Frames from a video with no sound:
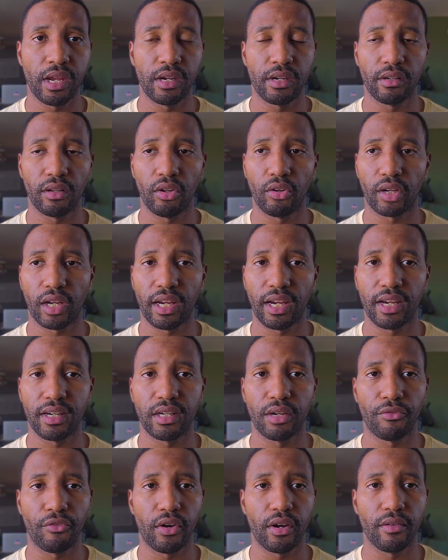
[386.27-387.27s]
in looking at
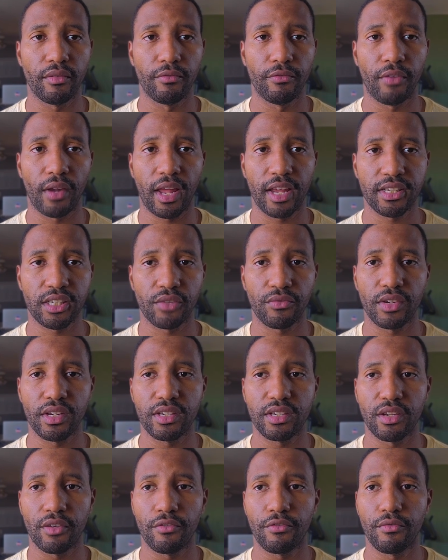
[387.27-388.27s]
different
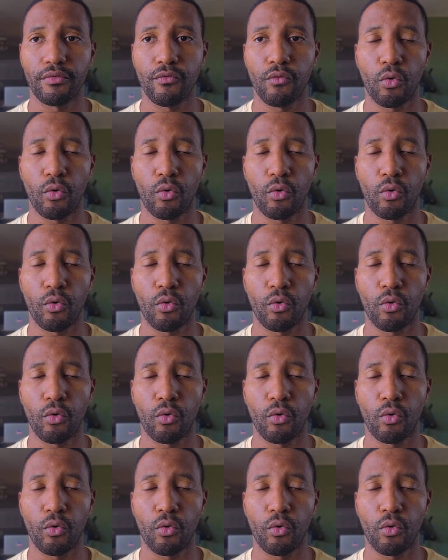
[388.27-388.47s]
philosophies of